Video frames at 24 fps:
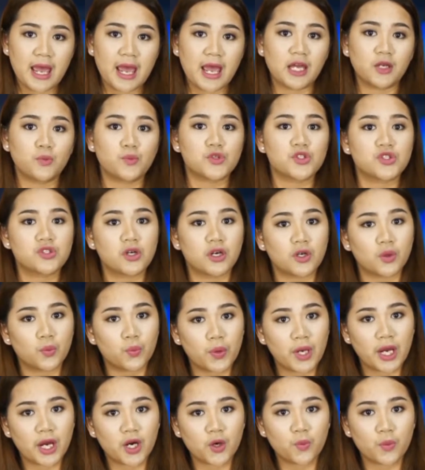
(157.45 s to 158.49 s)
and was not
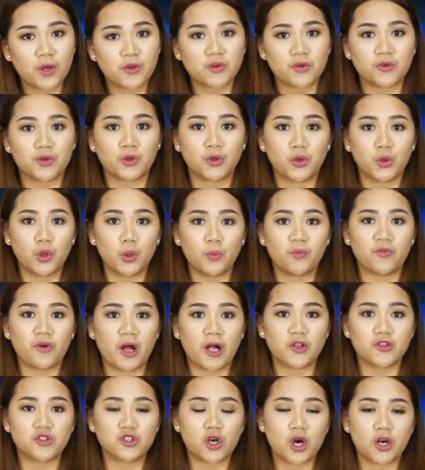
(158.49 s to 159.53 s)
aware whether the group
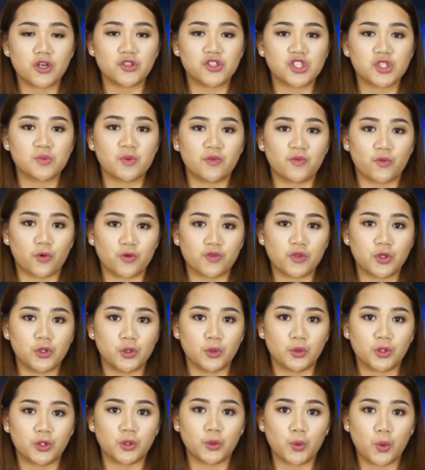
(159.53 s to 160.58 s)
filed charges before the
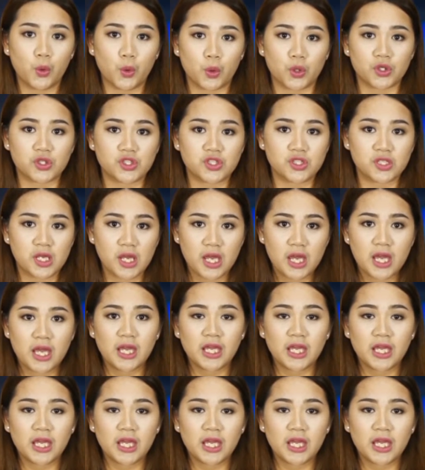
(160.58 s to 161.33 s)
local courts.